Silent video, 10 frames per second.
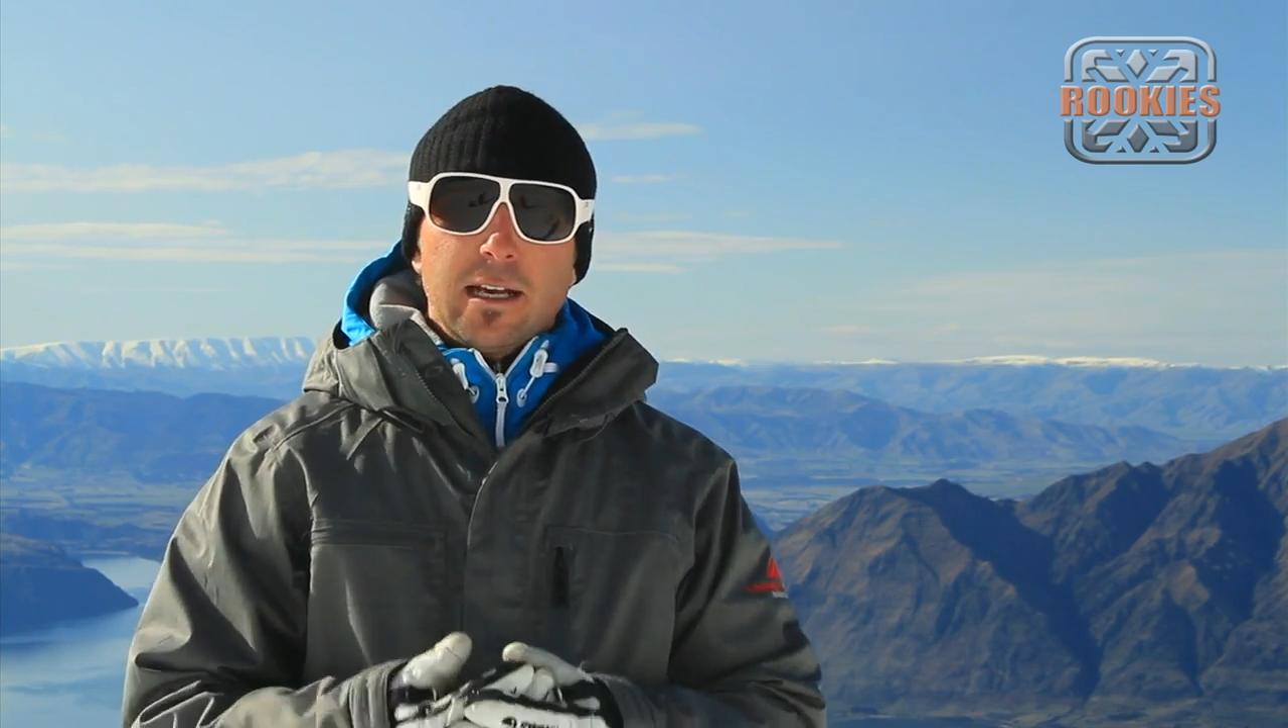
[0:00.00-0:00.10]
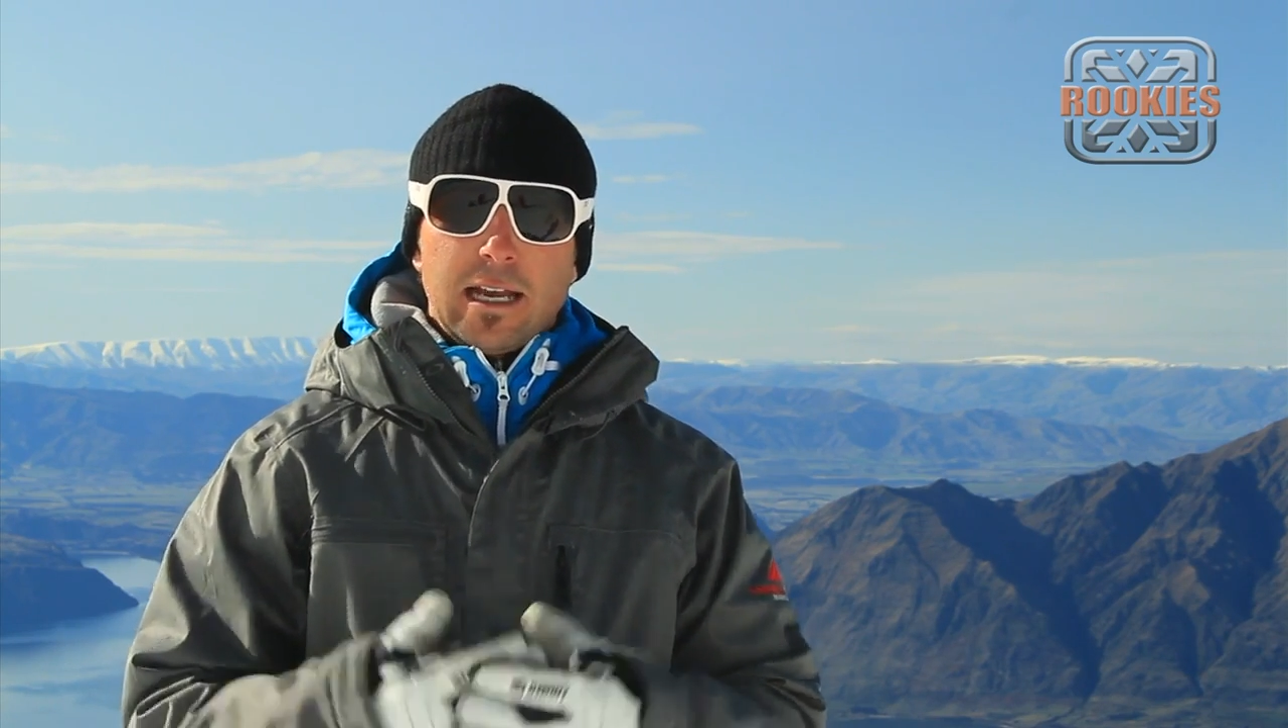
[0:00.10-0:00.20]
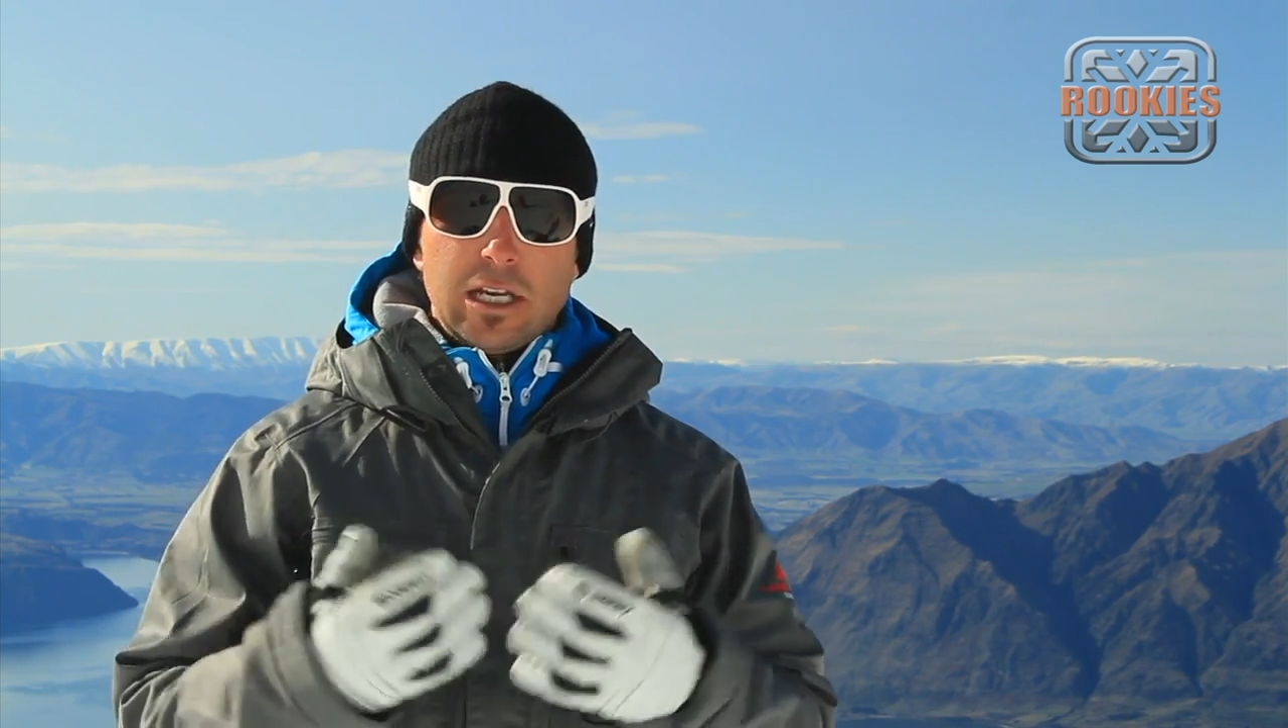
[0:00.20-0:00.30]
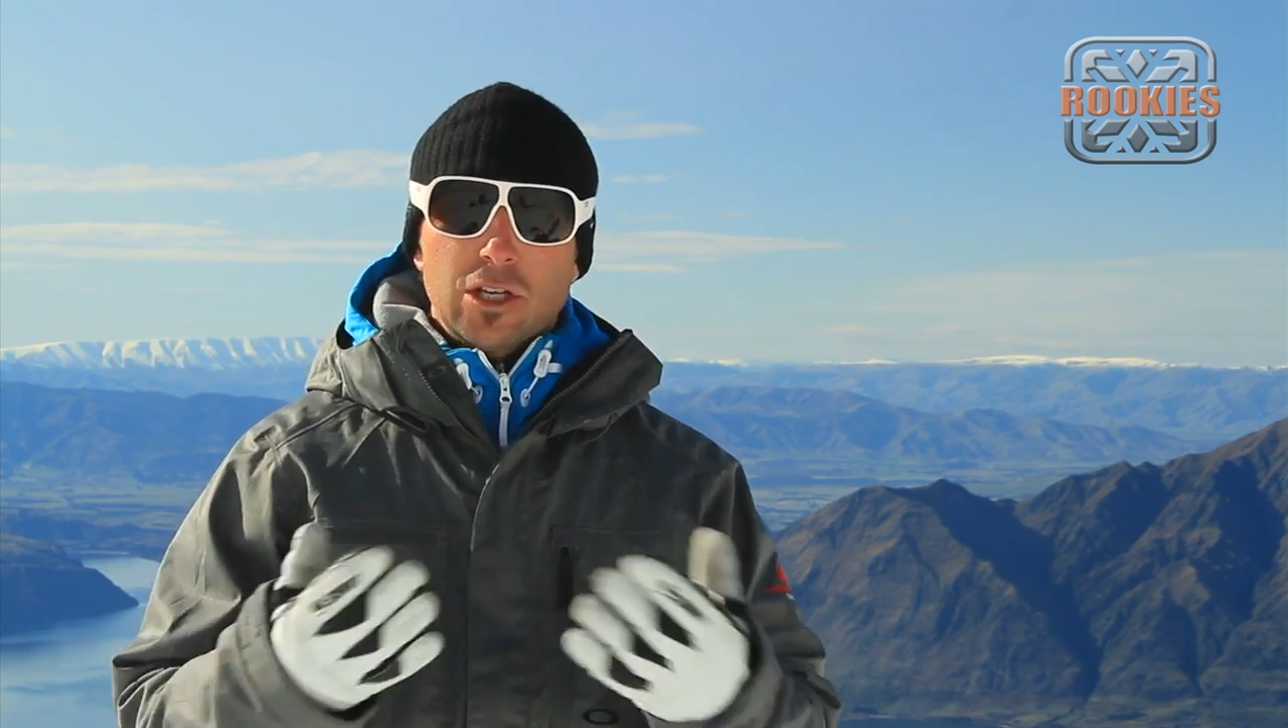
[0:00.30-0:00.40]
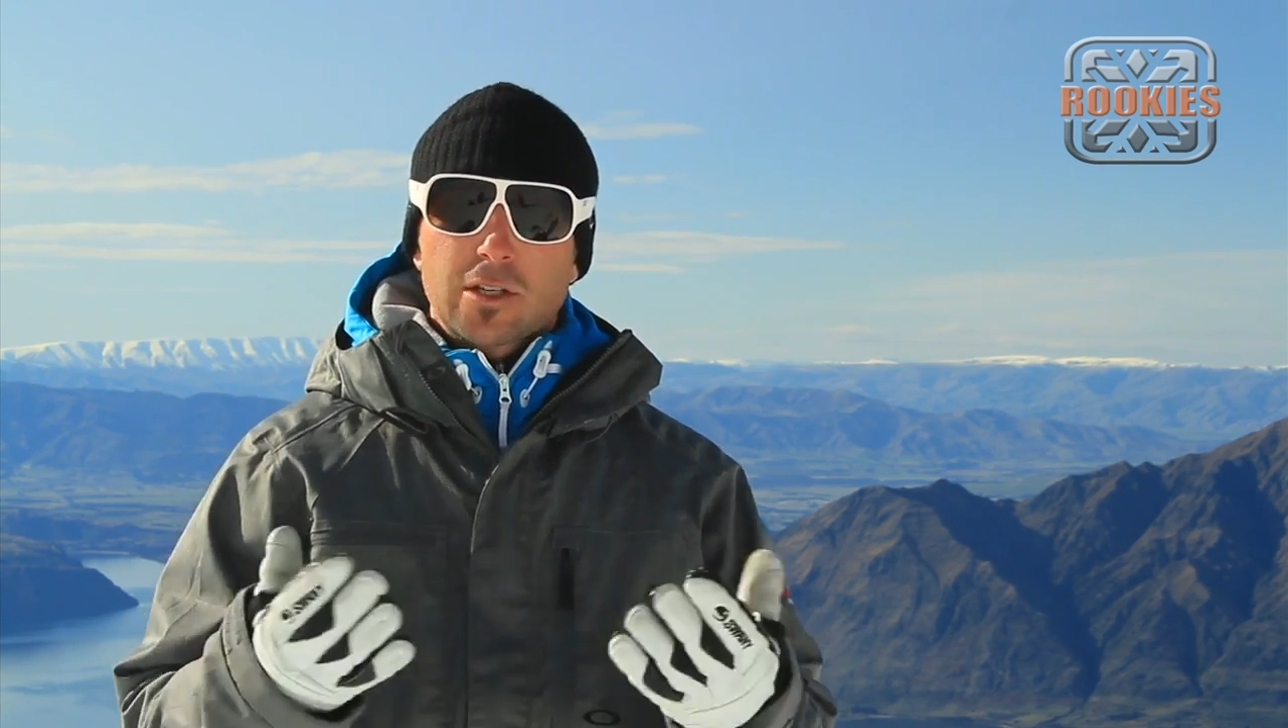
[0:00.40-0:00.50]

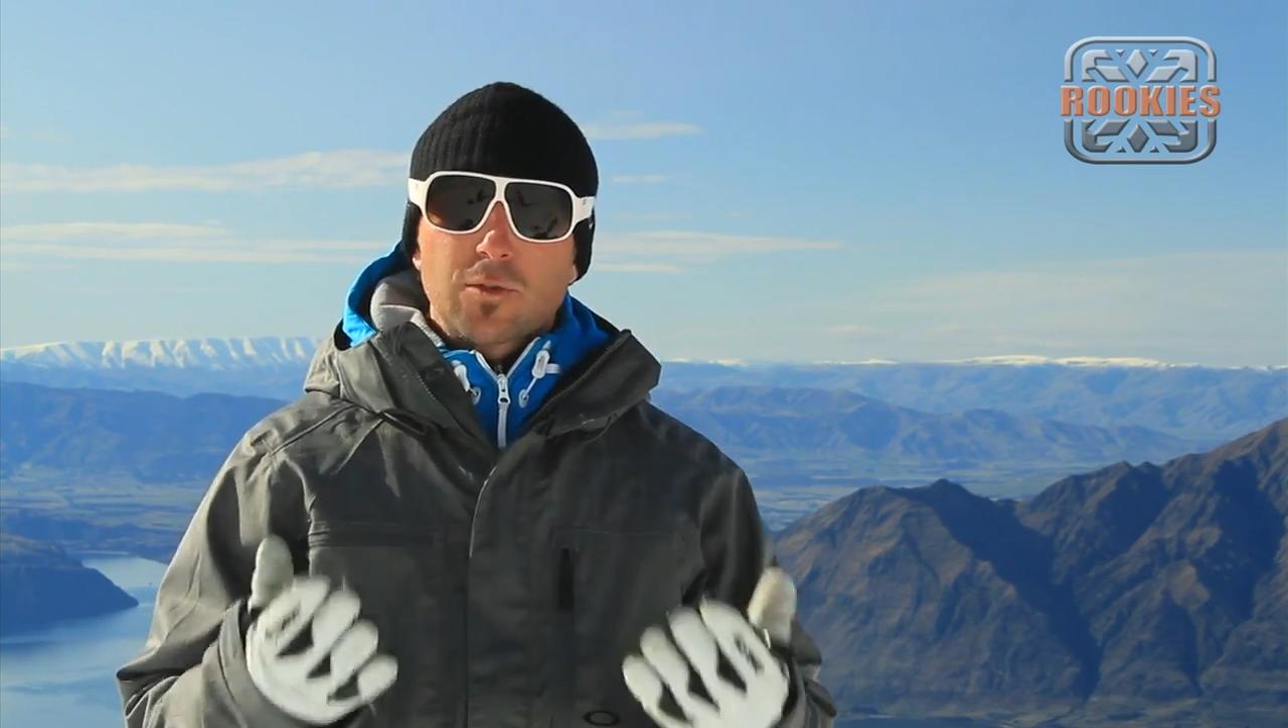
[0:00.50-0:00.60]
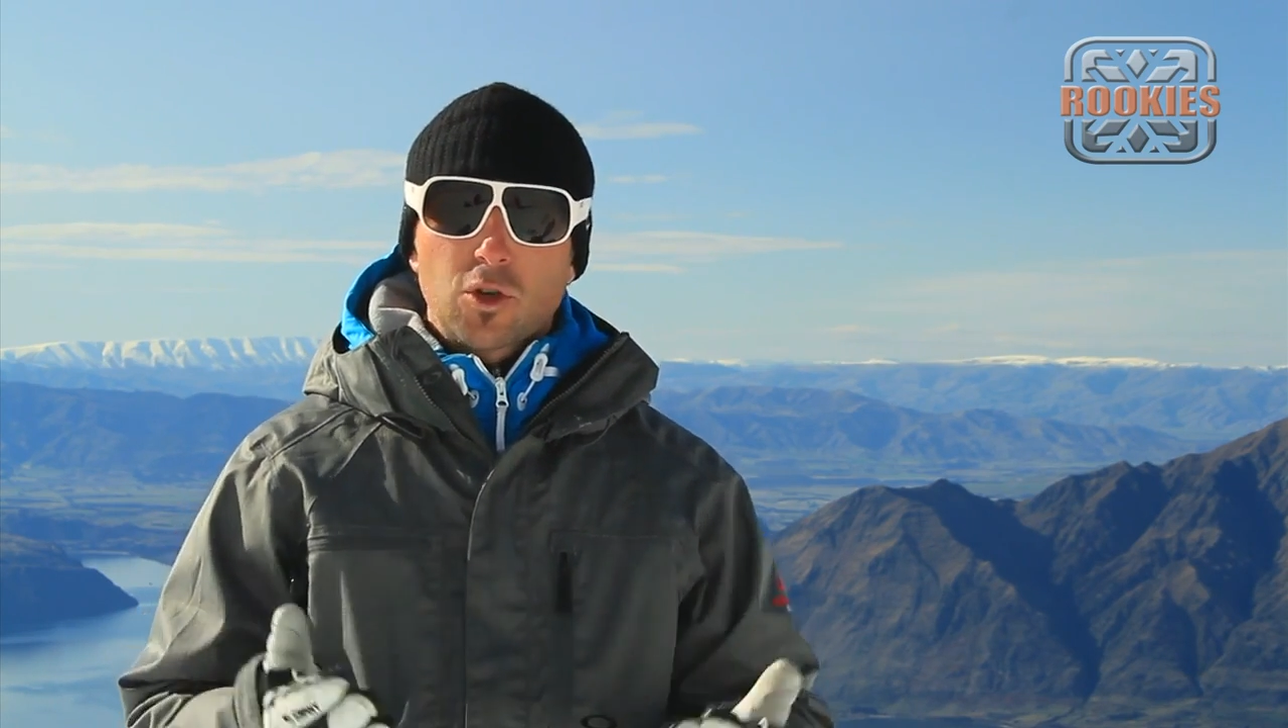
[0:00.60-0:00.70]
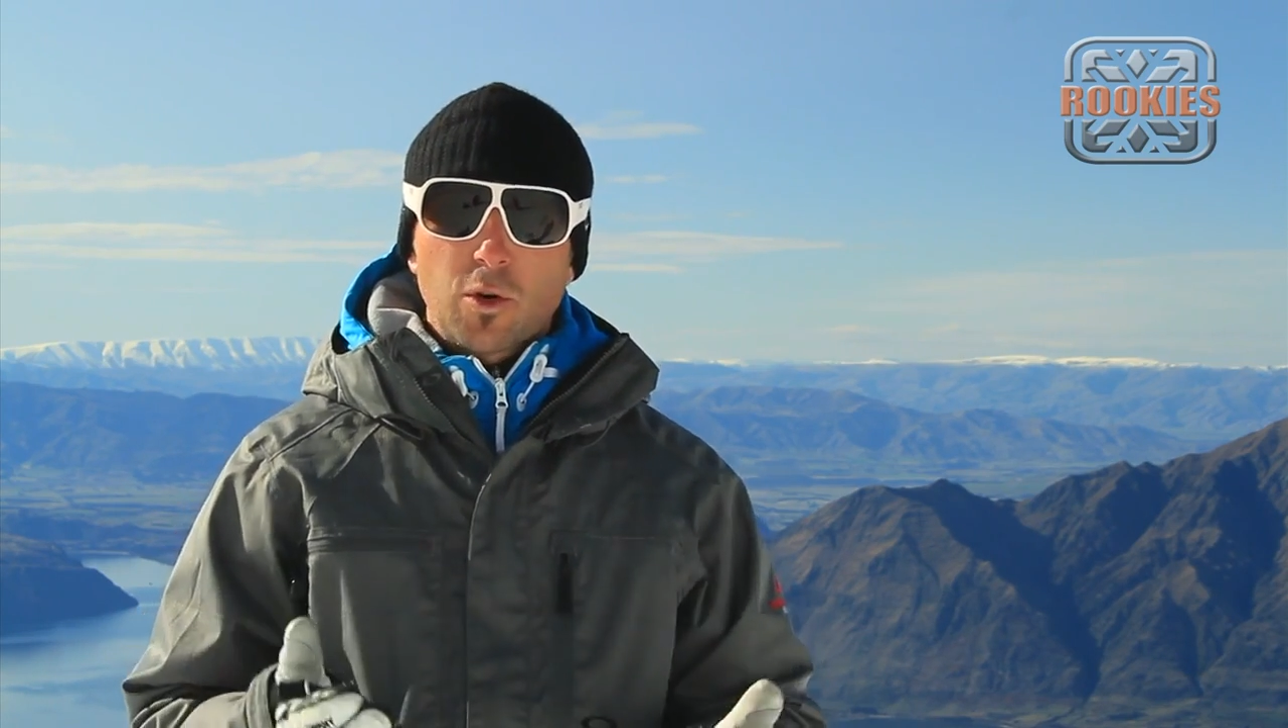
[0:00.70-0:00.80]
into some shorter